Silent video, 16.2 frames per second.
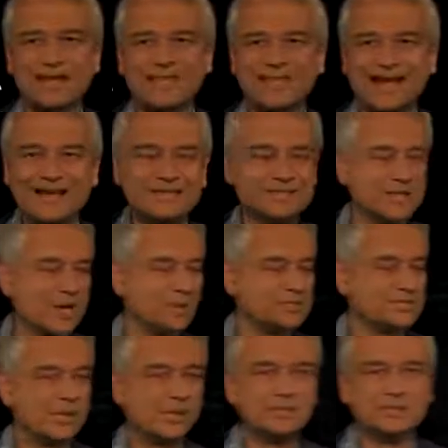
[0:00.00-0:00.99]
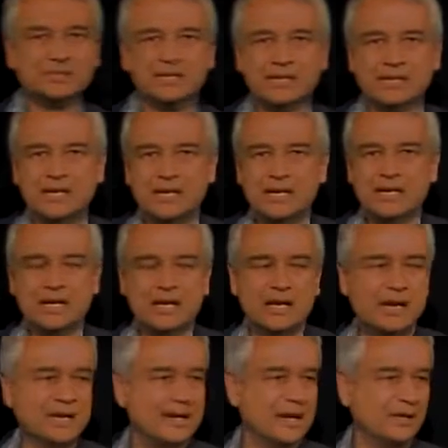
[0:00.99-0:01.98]
And that is our result.
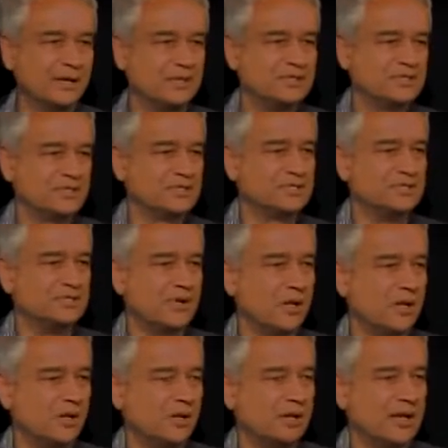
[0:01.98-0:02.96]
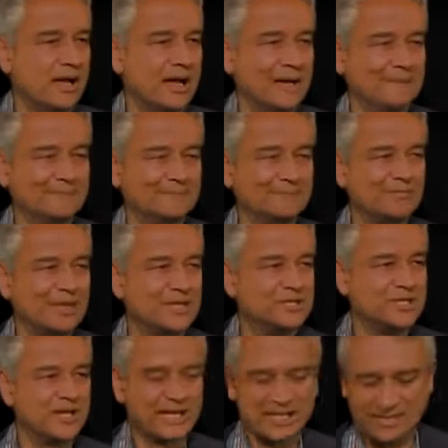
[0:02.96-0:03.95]
And now let's first of all
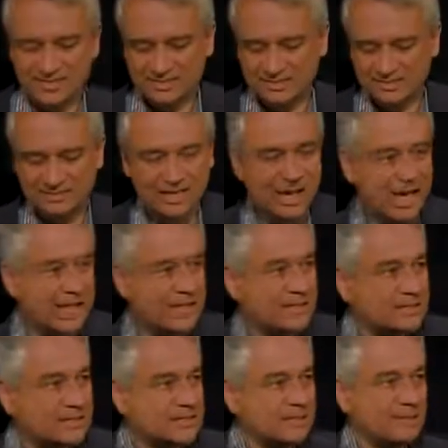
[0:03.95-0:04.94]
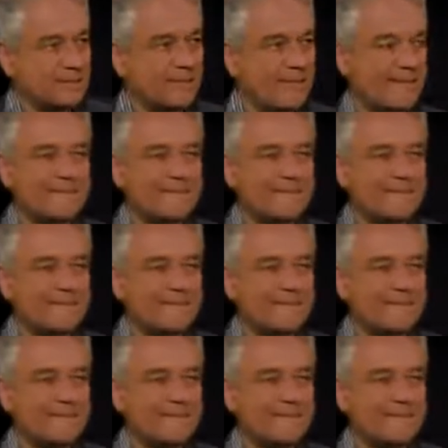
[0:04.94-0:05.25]
check signs.